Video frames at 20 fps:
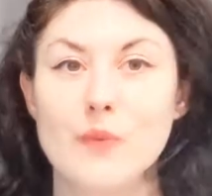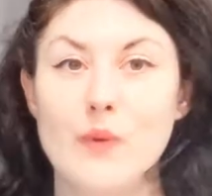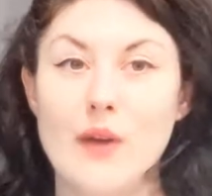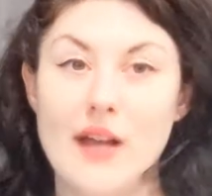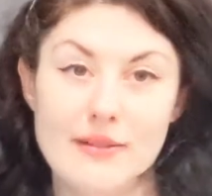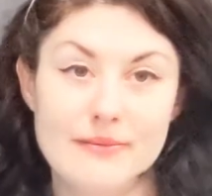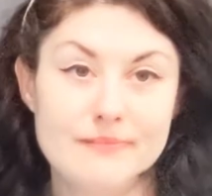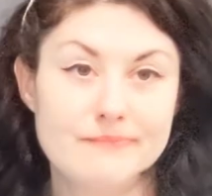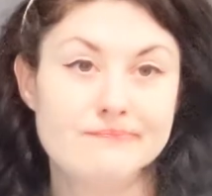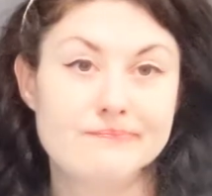
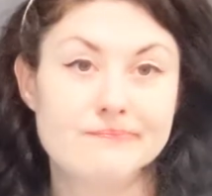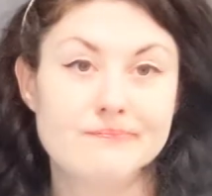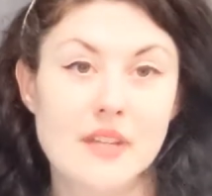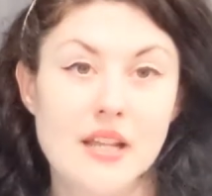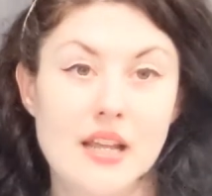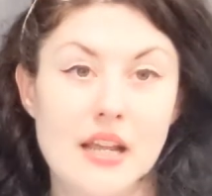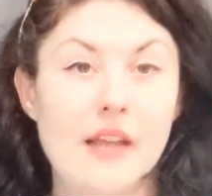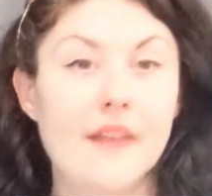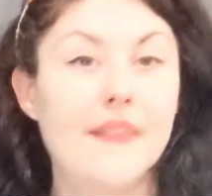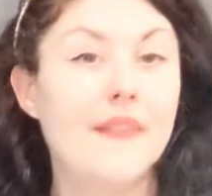Well,
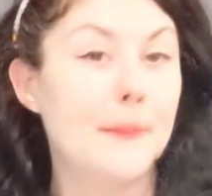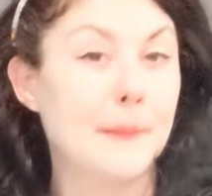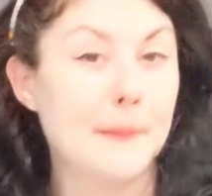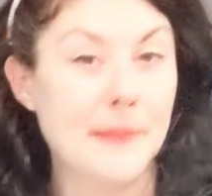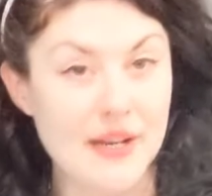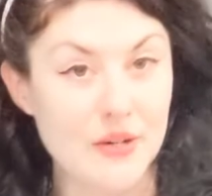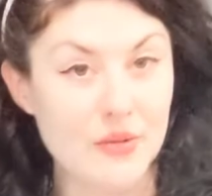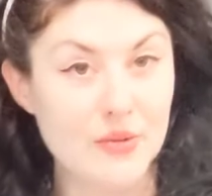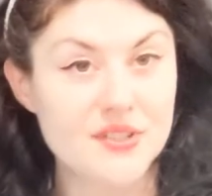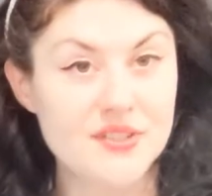they're
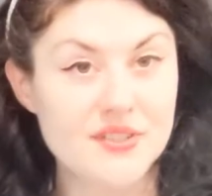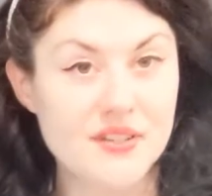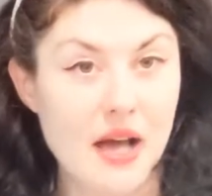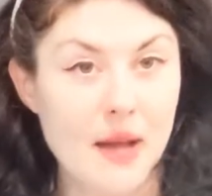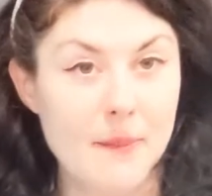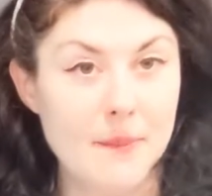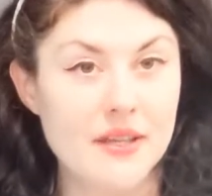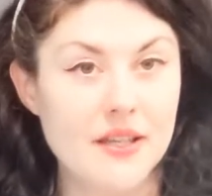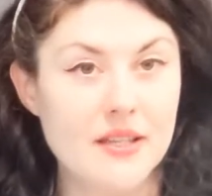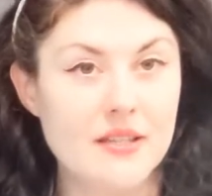
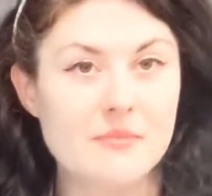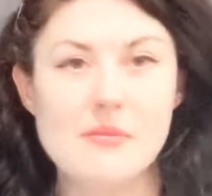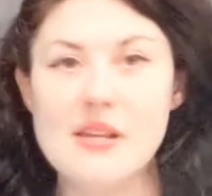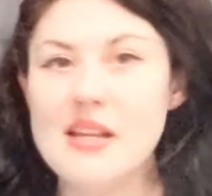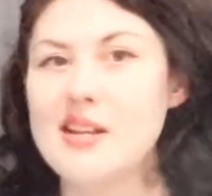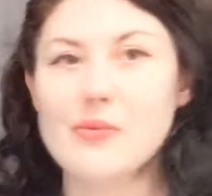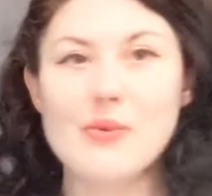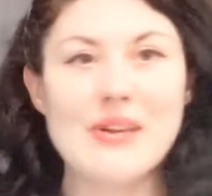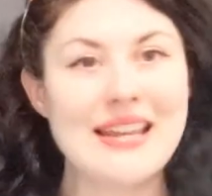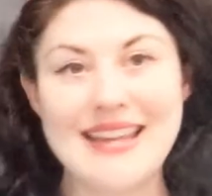microscopic,
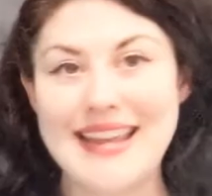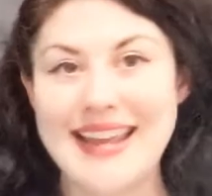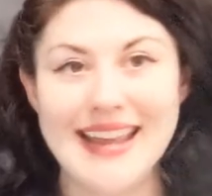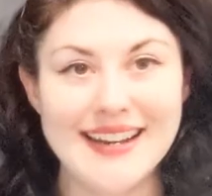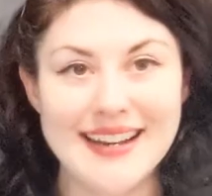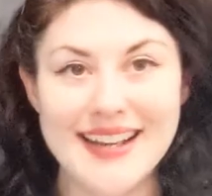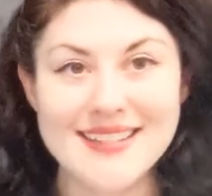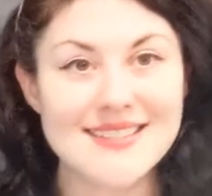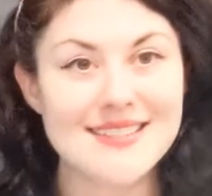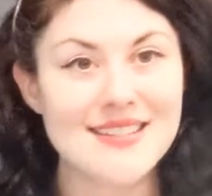meaning we
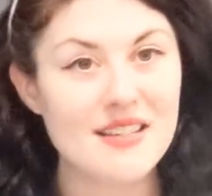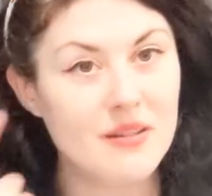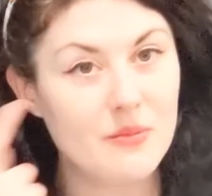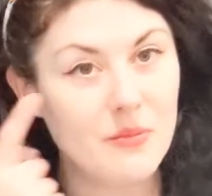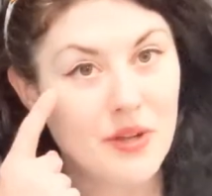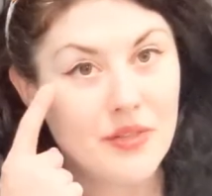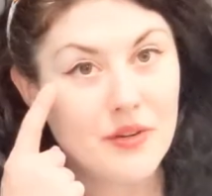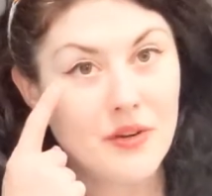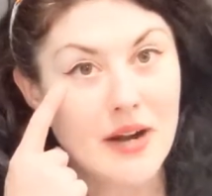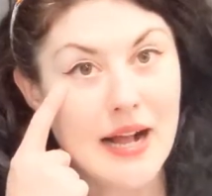cannot see
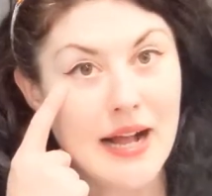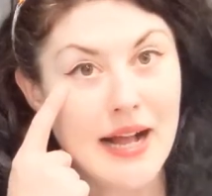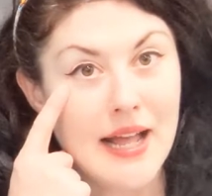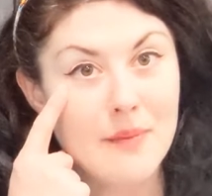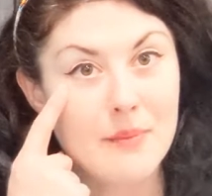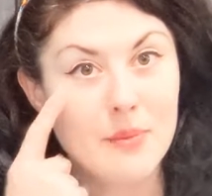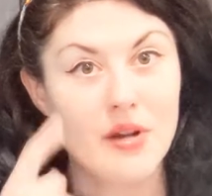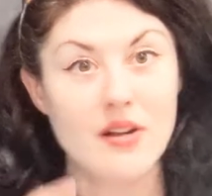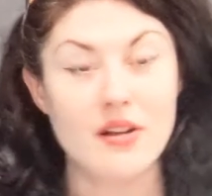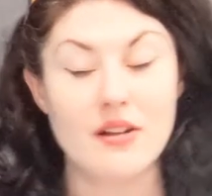them with our
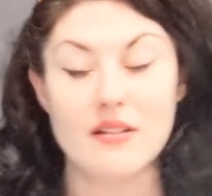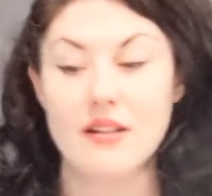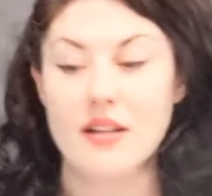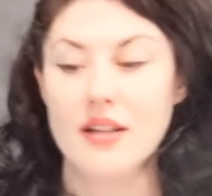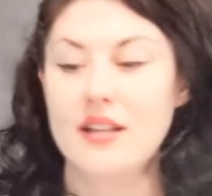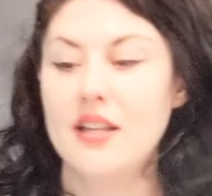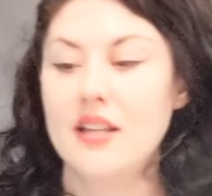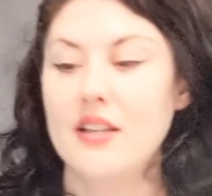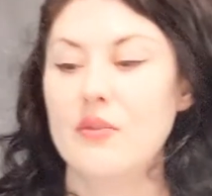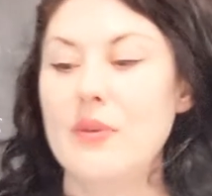eyeball.
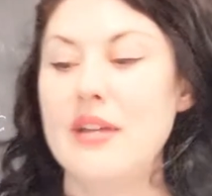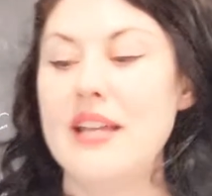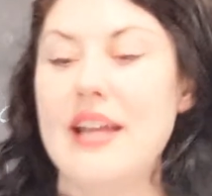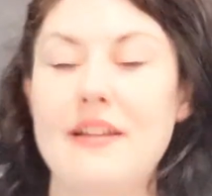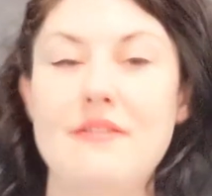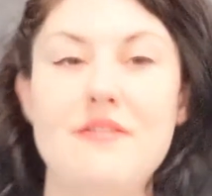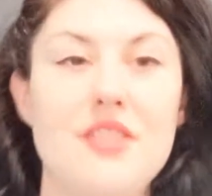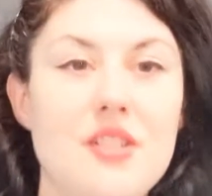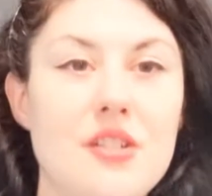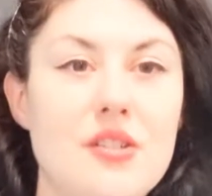We
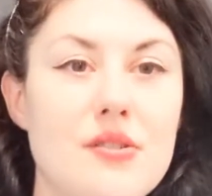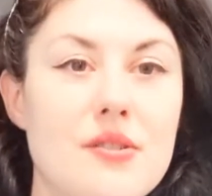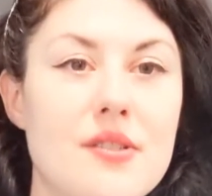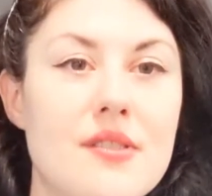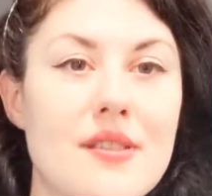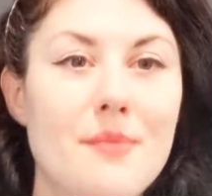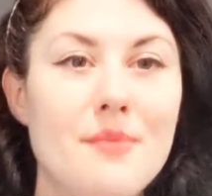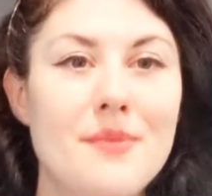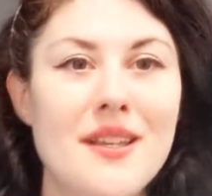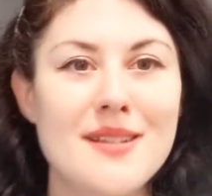have to use
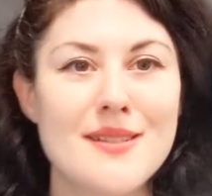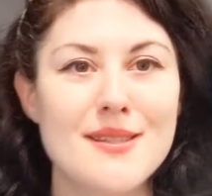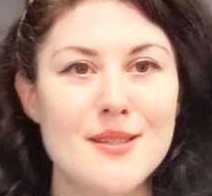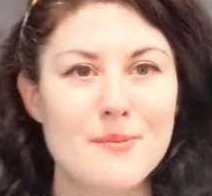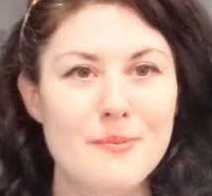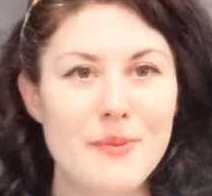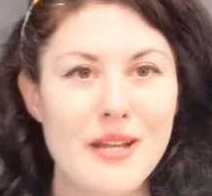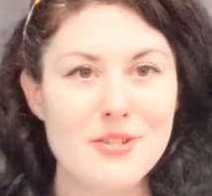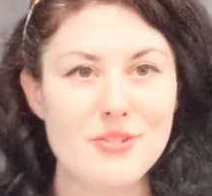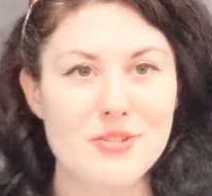something
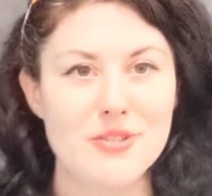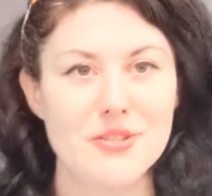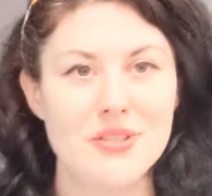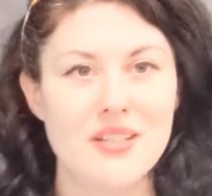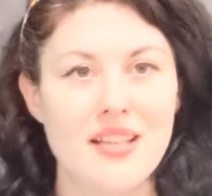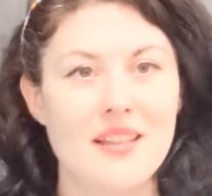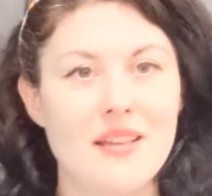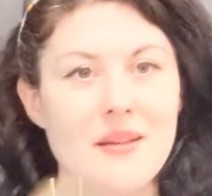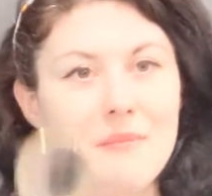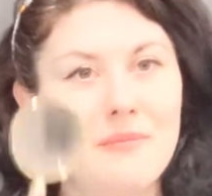special
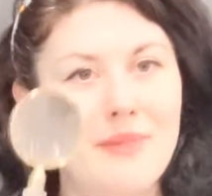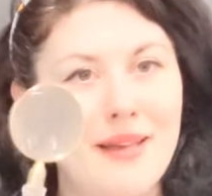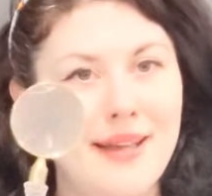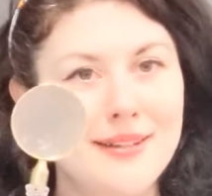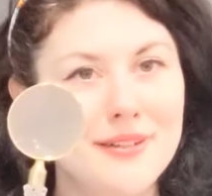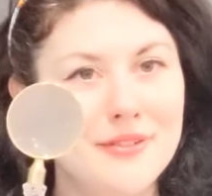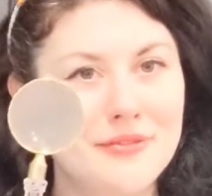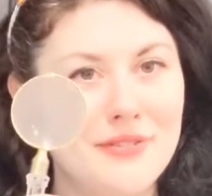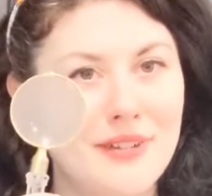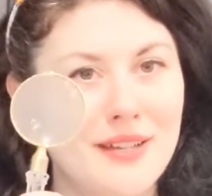like a
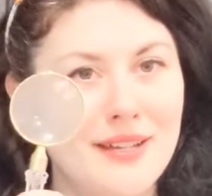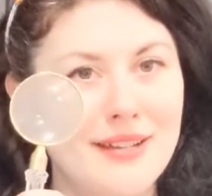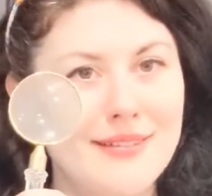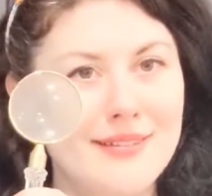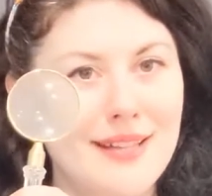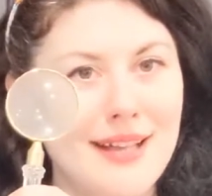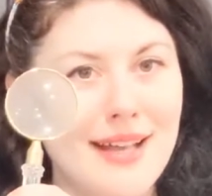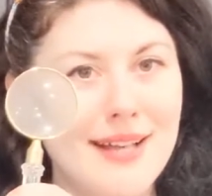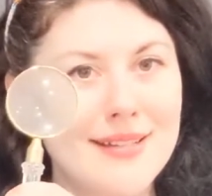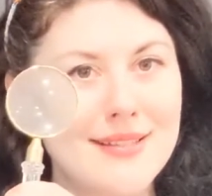magnifying
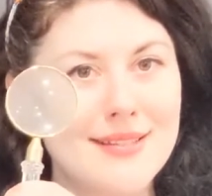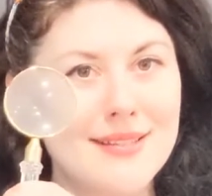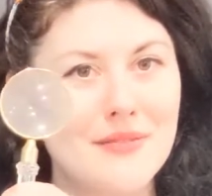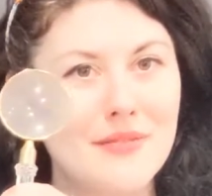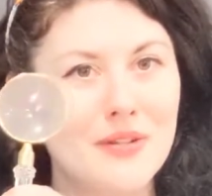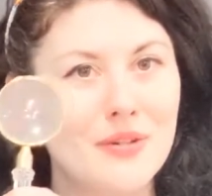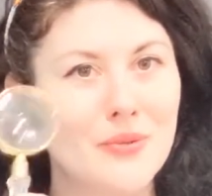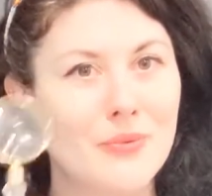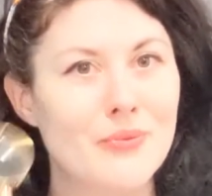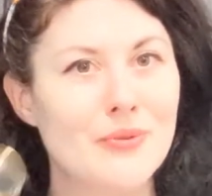glass
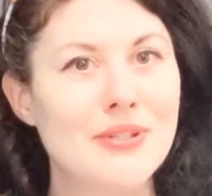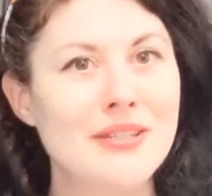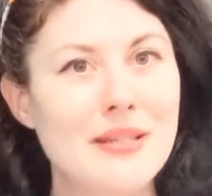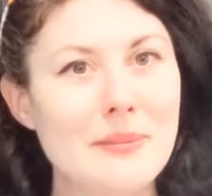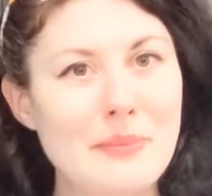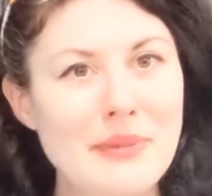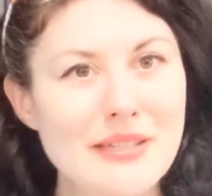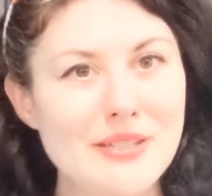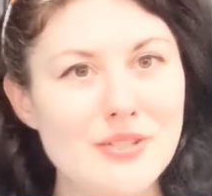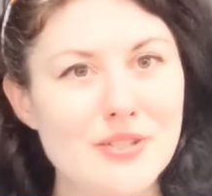if they're
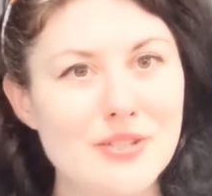really big